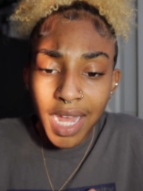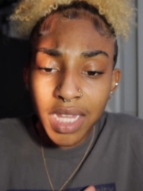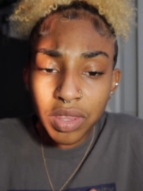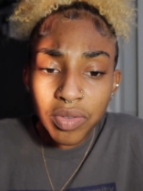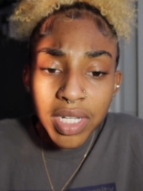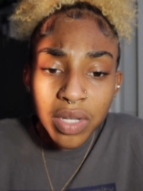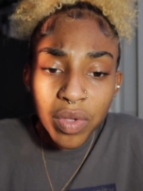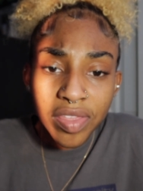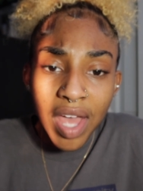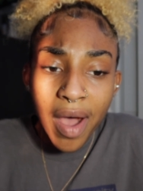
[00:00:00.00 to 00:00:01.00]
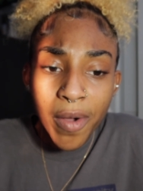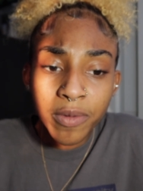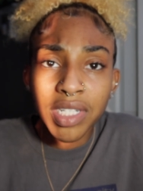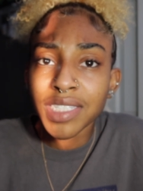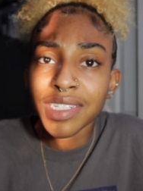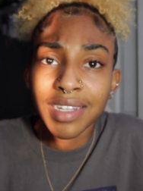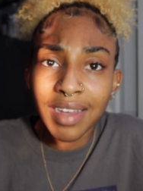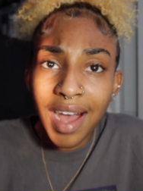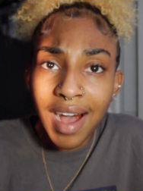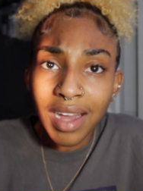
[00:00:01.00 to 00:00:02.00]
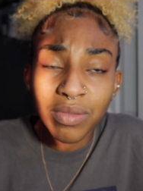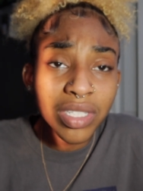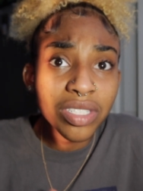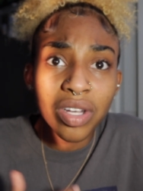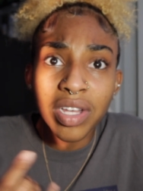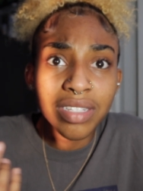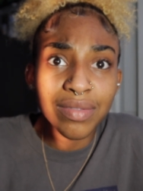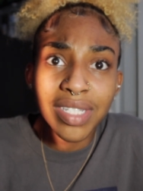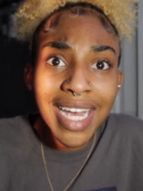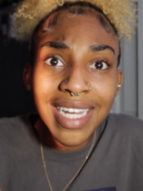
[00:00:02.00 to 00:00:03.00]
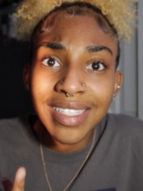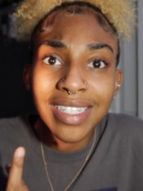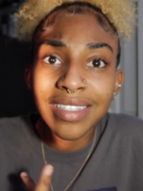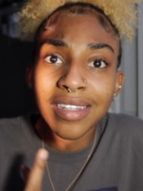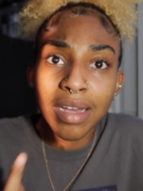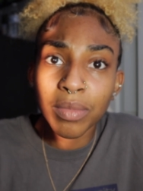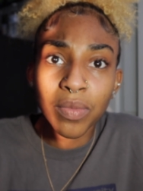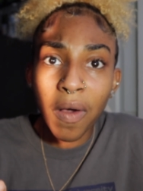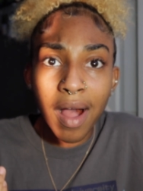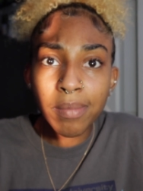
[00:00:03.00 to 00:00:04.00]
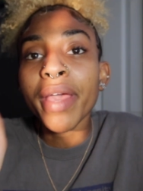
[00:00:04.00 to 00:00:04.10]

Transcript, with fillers: and three, without trusting in God, which is ties into number one.